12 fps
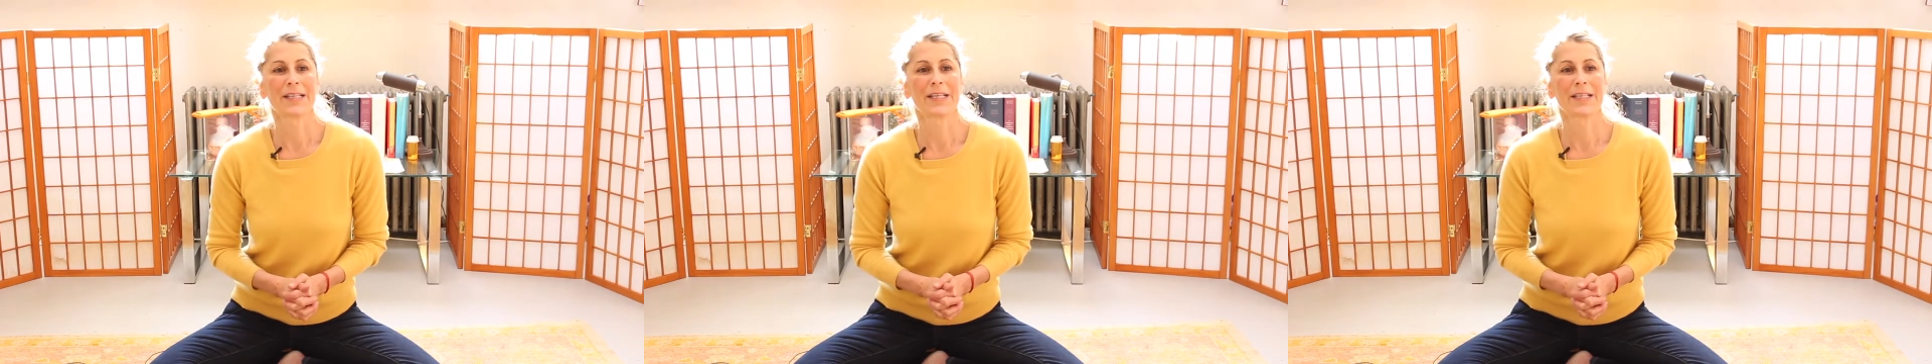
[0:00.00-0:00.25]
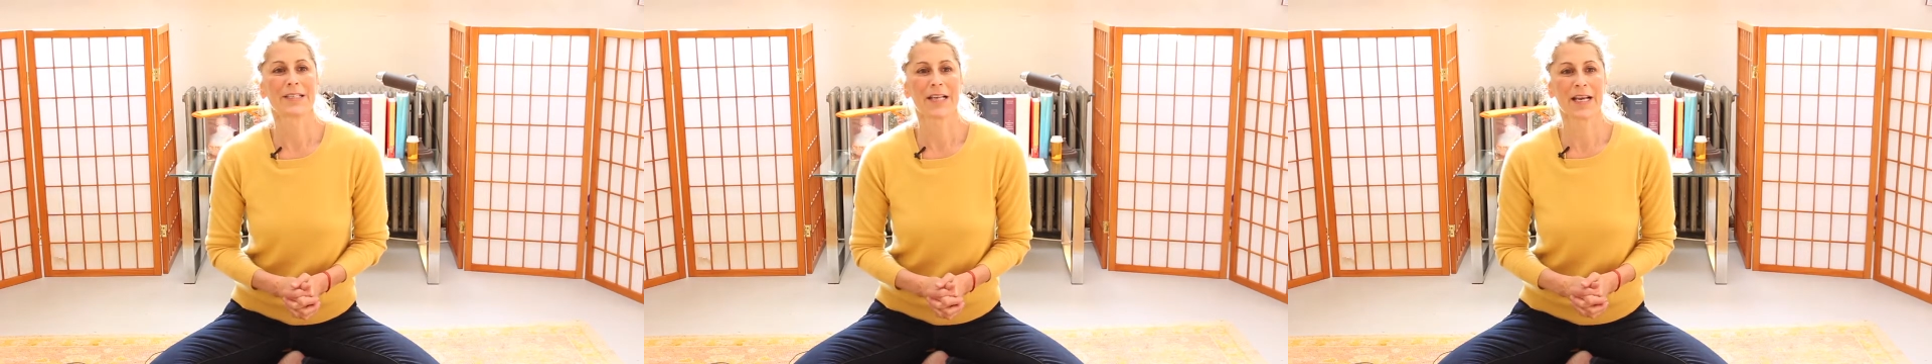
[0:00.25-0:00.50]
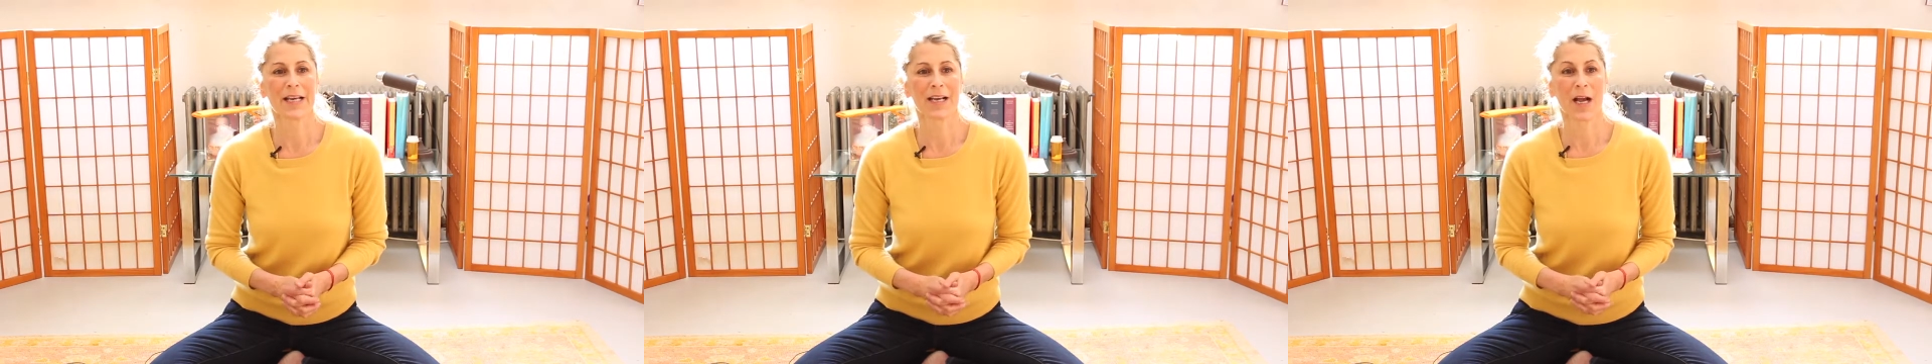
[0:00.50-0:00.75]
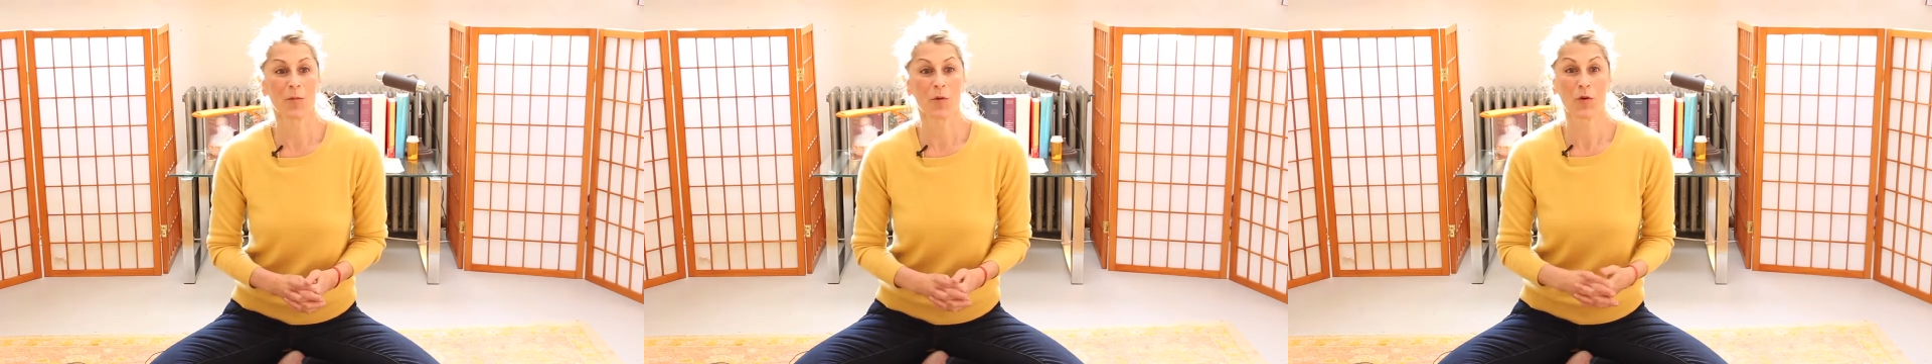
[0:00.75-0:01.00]
saying
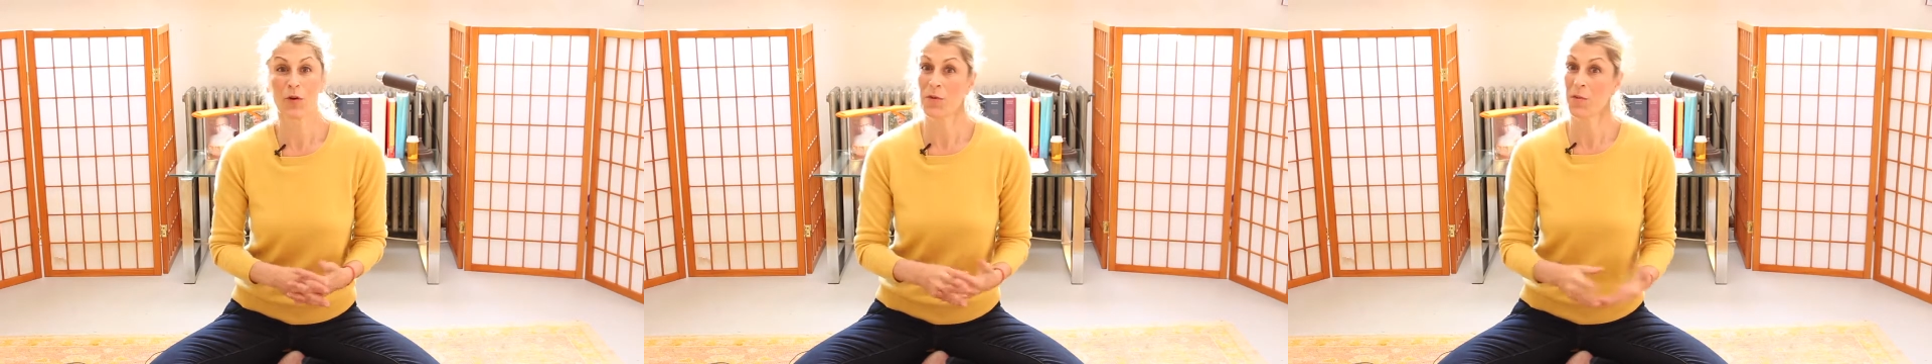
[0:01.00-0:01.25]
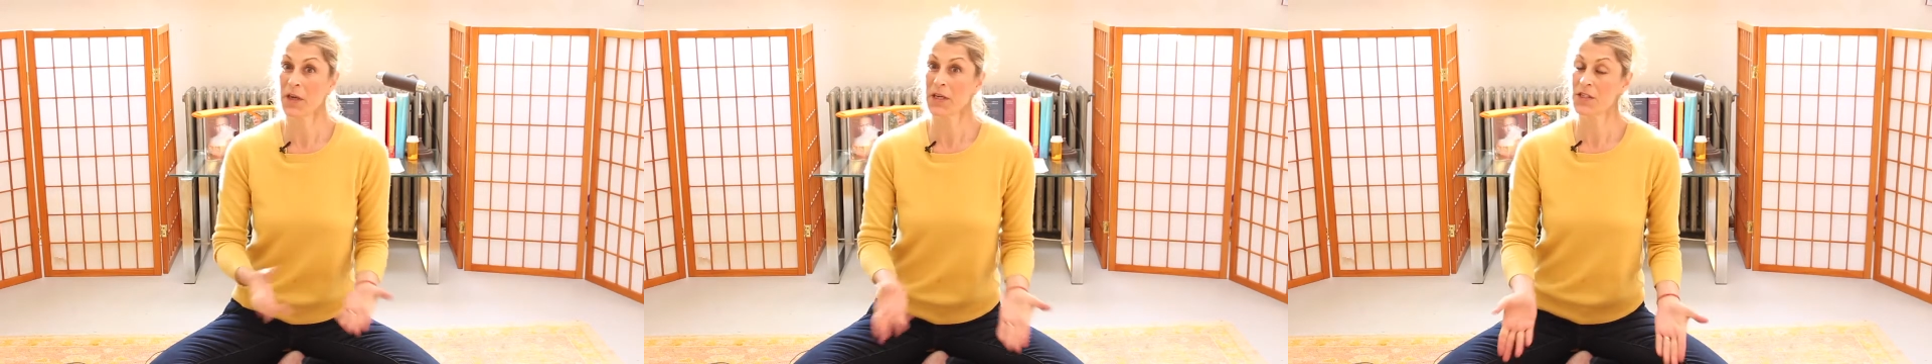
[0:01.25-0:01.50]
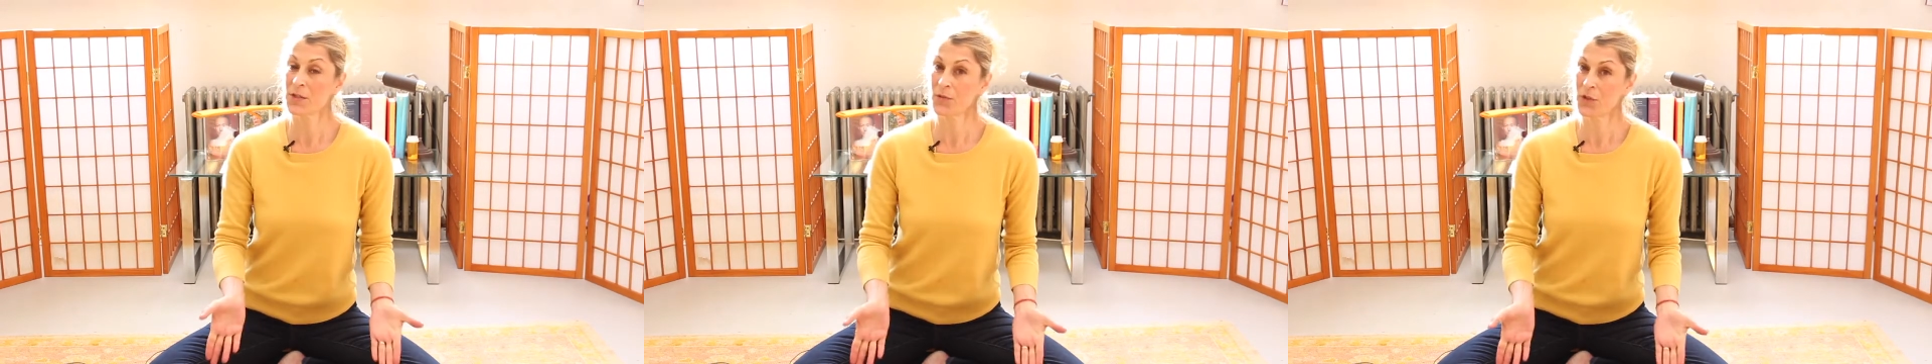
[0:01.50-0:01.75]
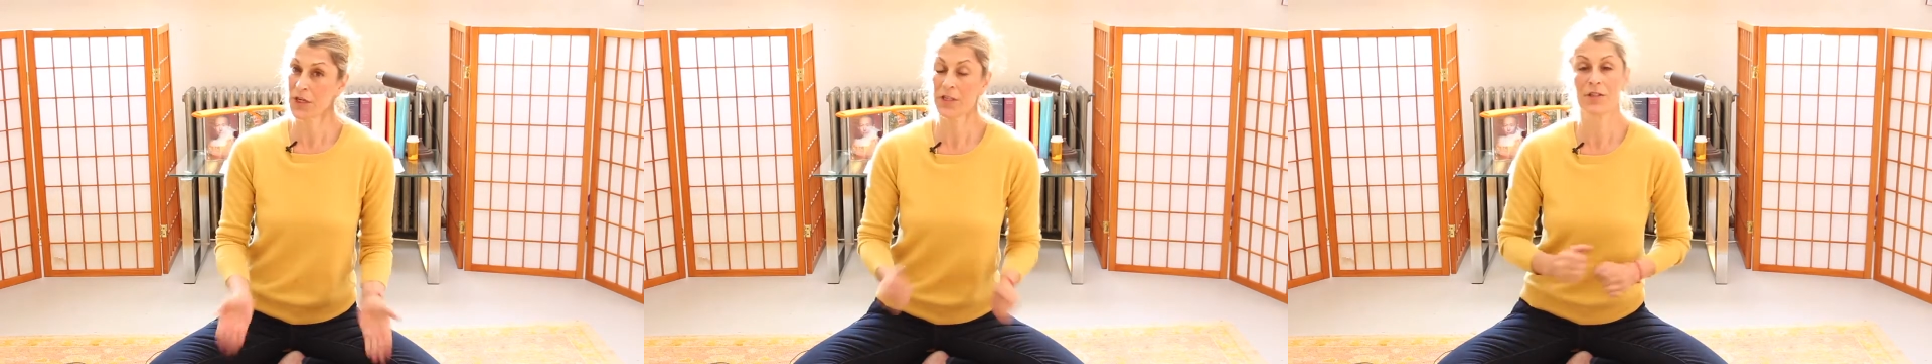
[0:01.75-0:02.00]
I'm going to be making some
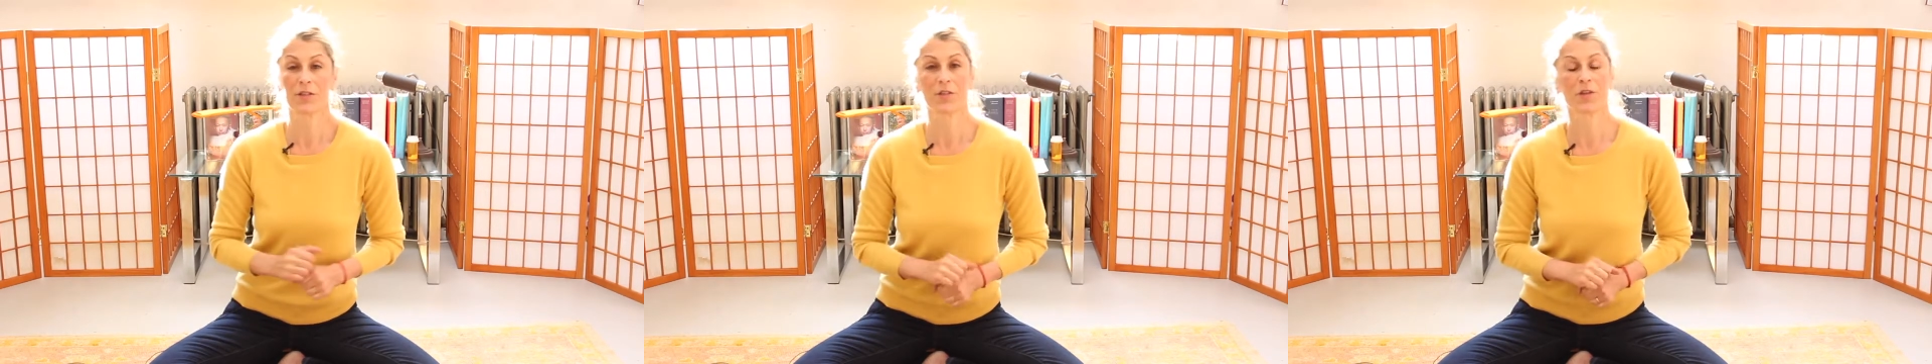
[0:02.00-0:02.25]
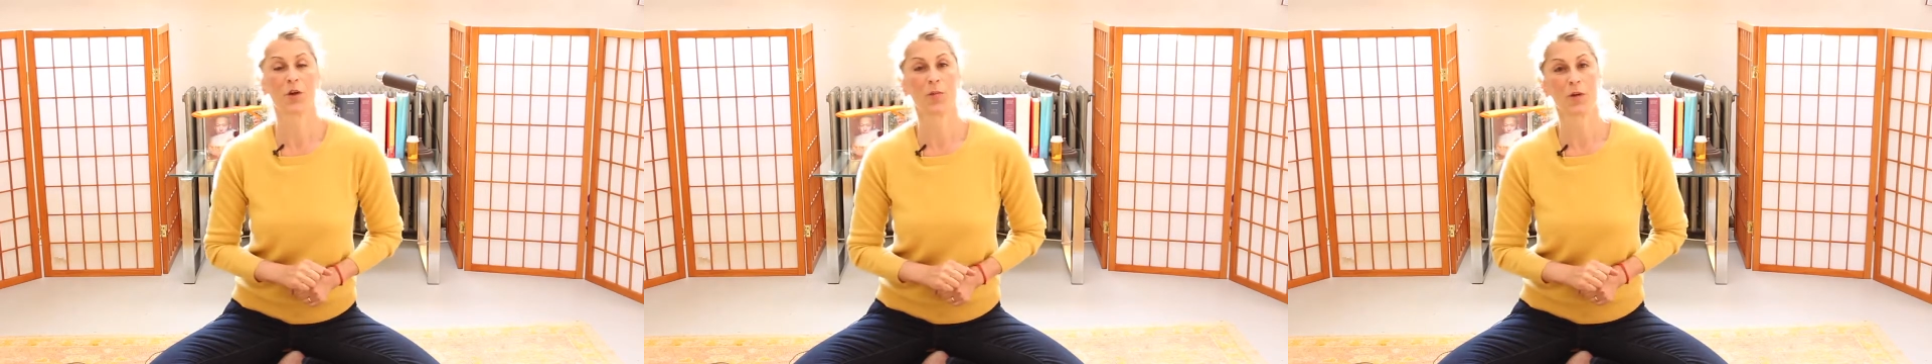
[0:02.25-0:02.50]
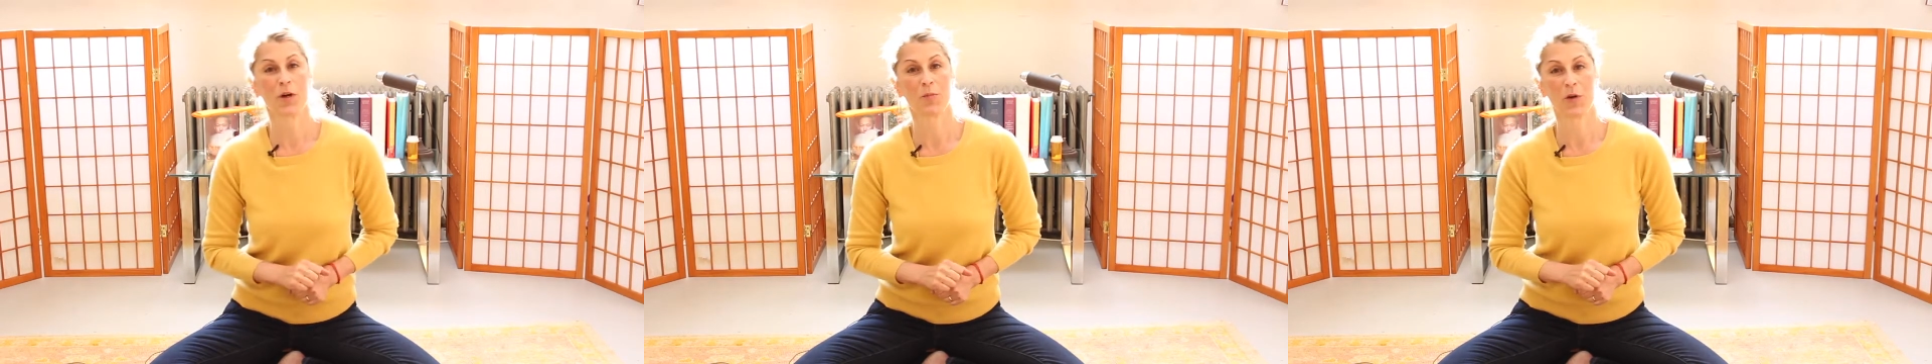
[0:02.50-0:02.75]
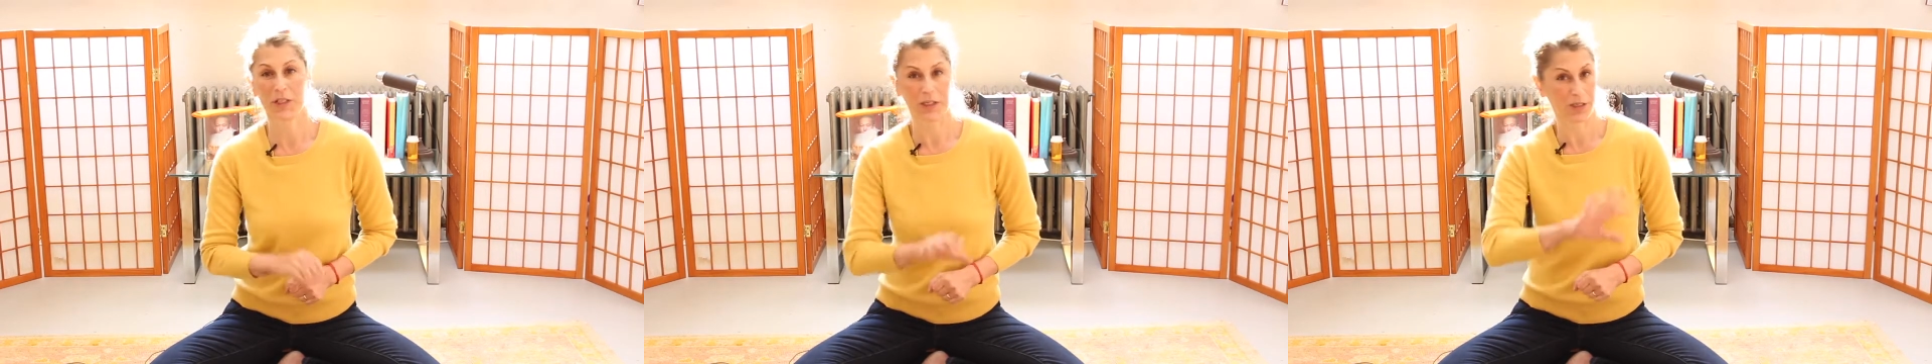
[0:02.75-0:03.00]
changes to the Open Heart
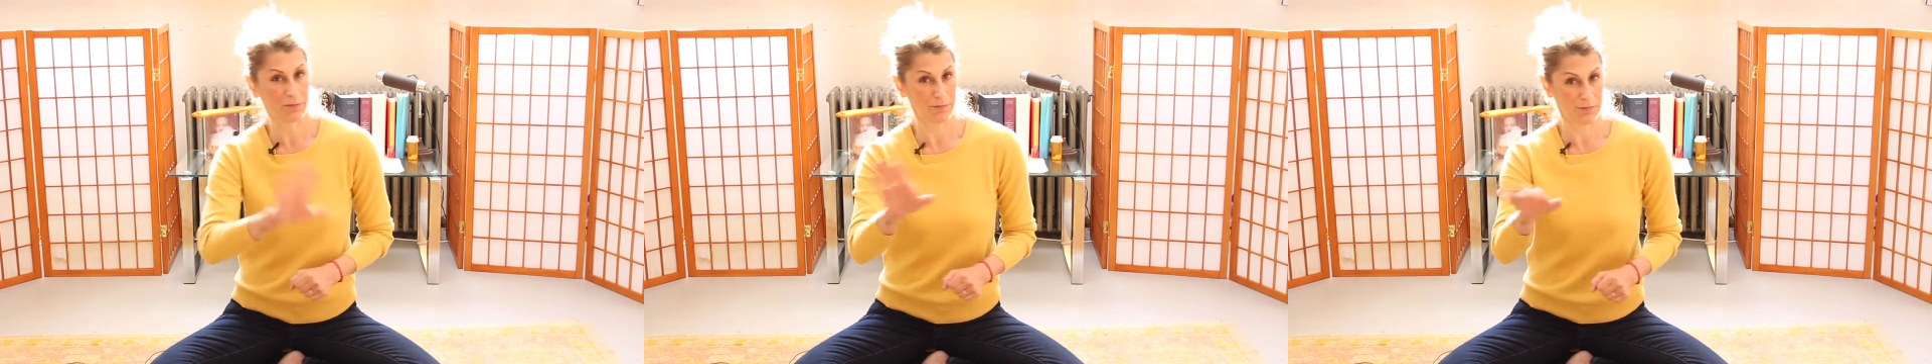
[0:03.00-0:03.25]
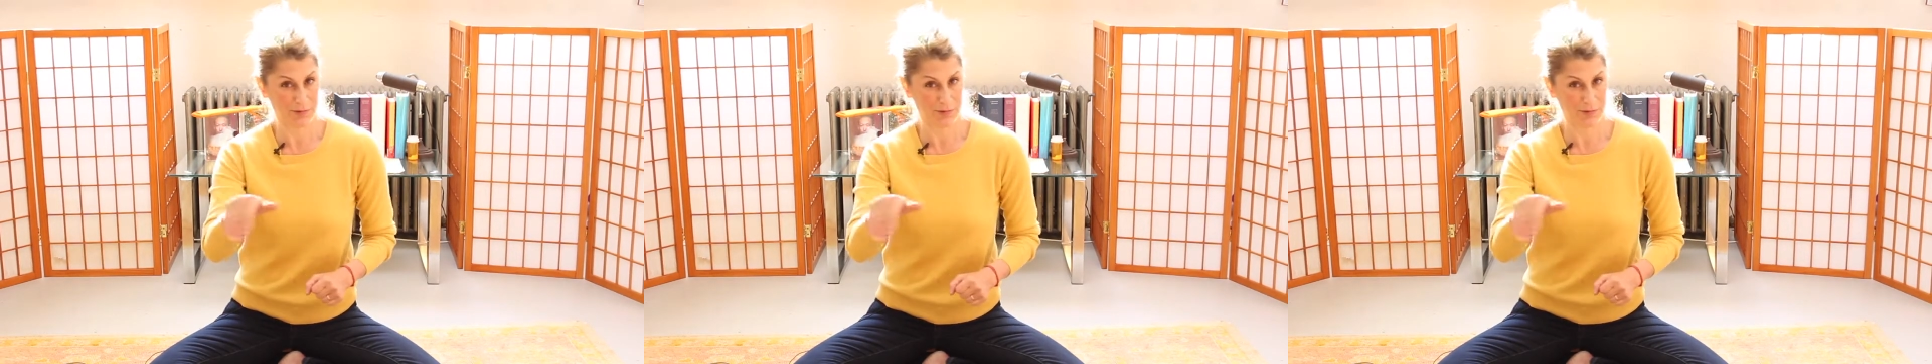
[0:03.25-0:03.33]
Project.